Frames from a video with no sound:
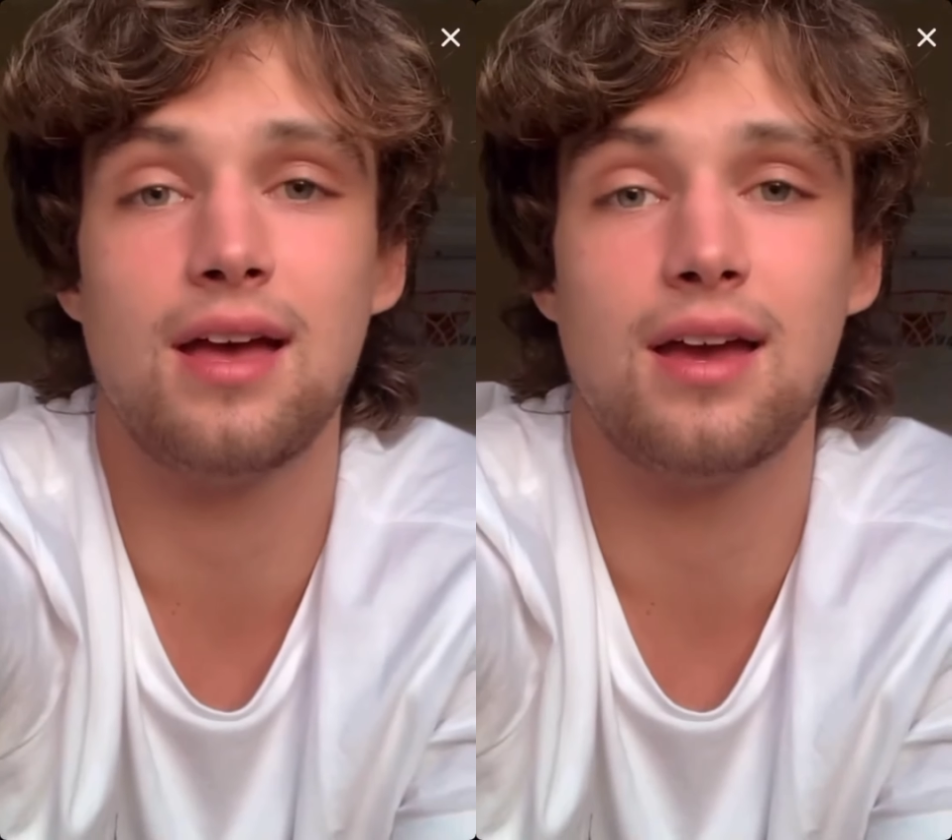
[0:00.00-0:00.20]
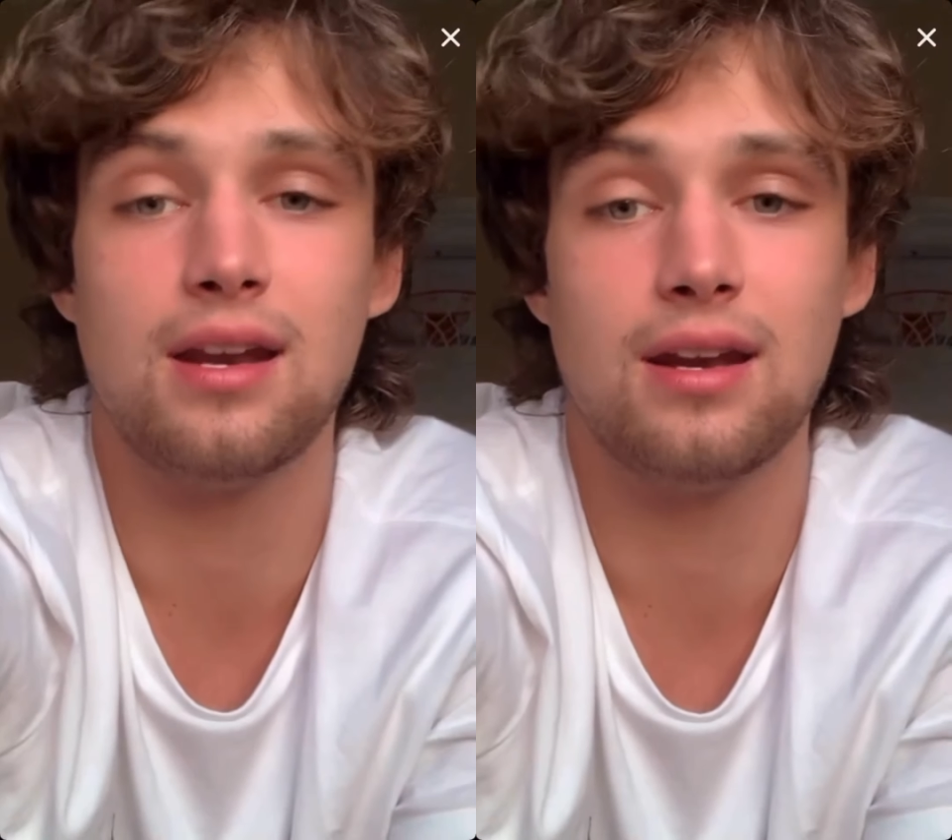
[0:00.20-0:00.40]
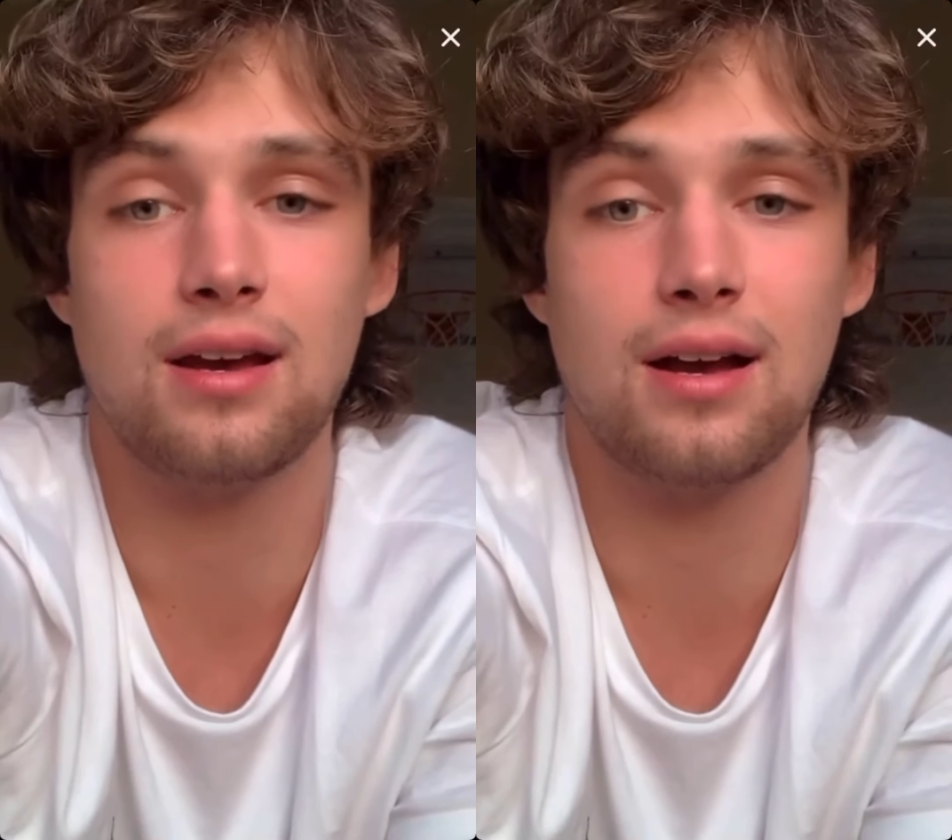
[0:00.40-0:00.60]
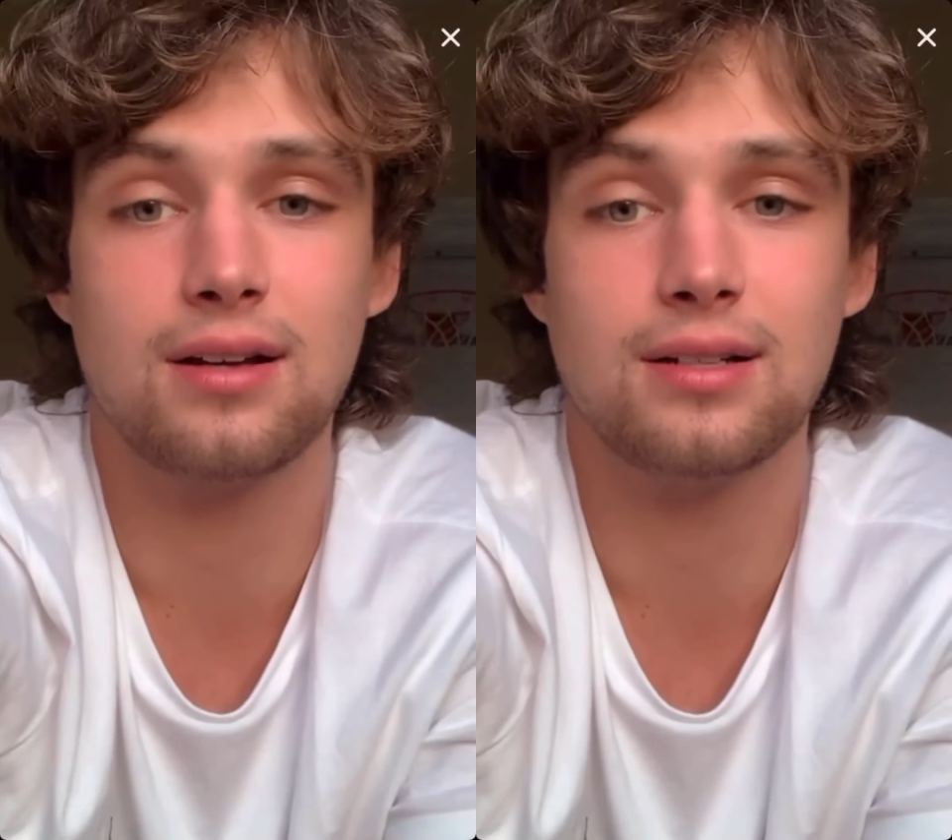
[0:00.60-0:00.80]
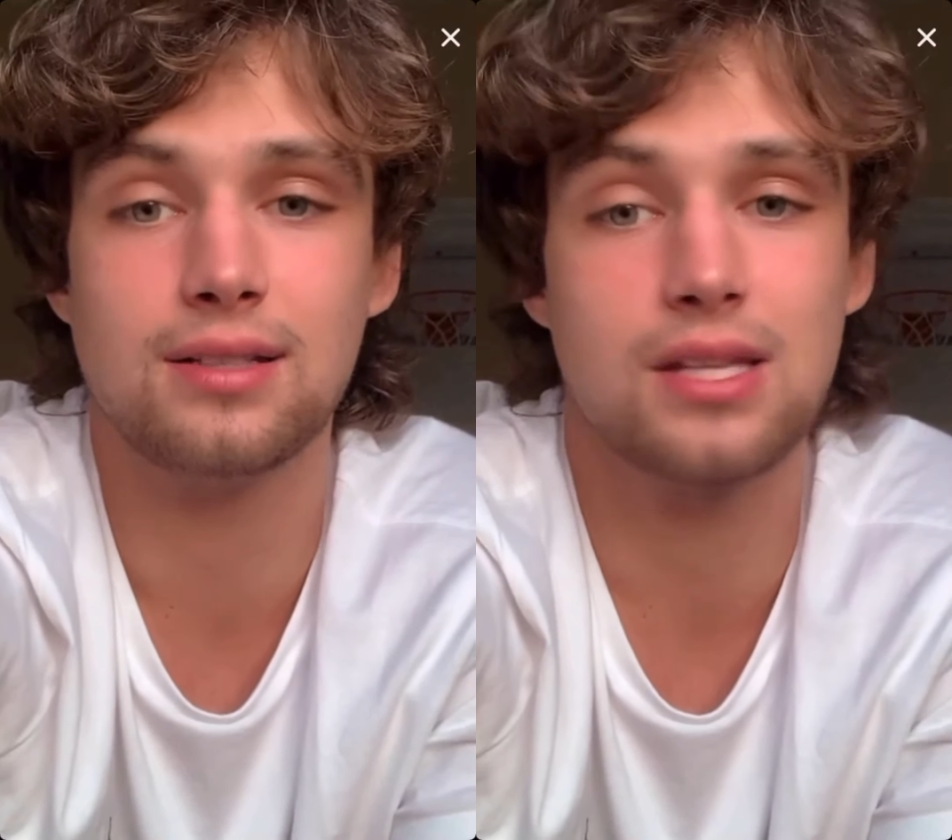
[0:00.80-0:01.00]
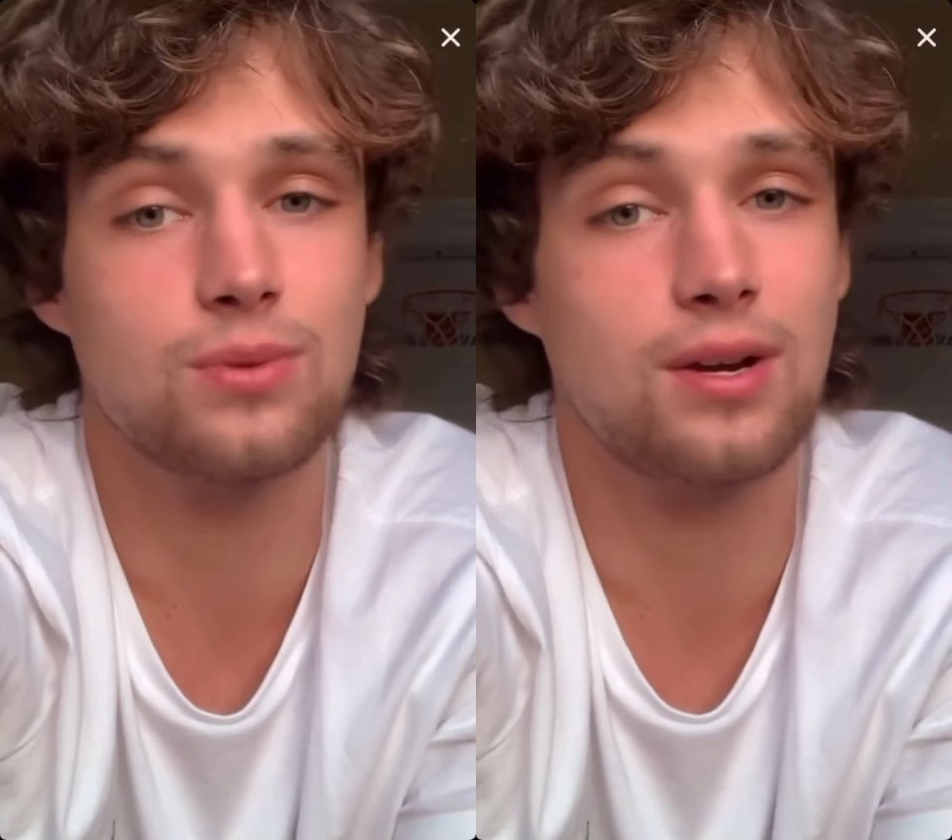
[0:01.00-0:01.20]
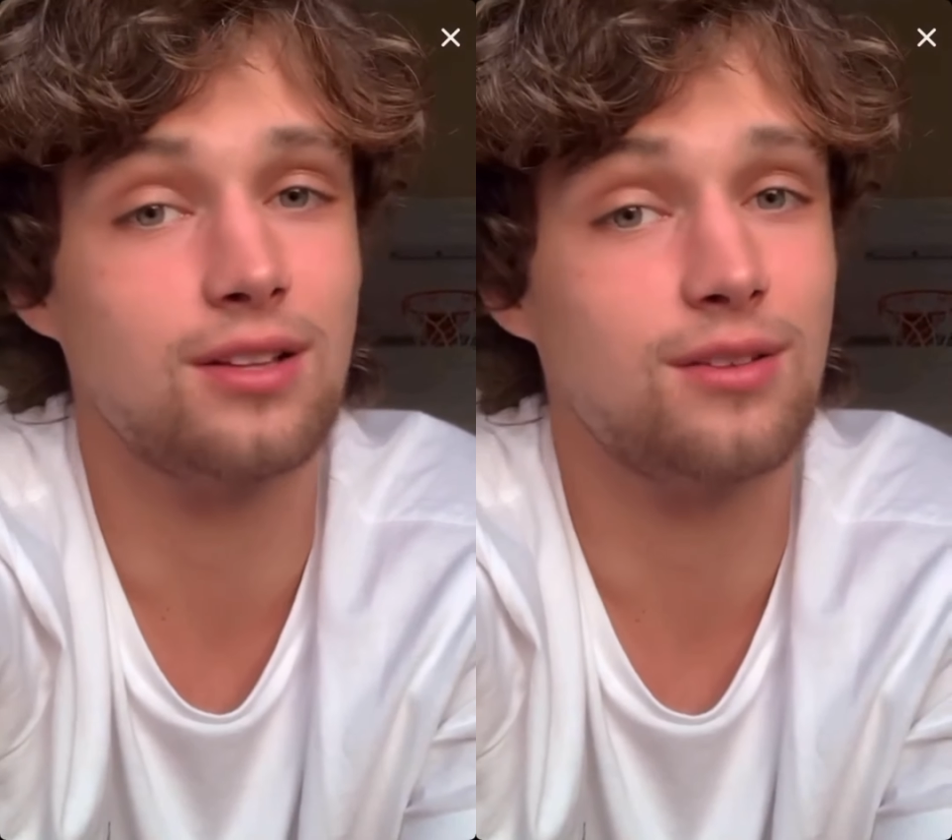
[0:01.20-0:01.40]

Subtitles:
And that's why